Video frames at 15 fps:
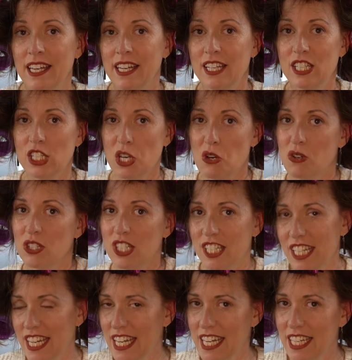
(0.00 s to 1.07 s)
so
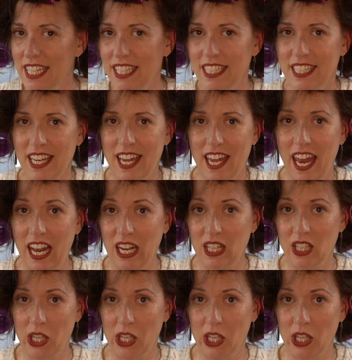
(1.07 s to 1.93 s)
sleek, and a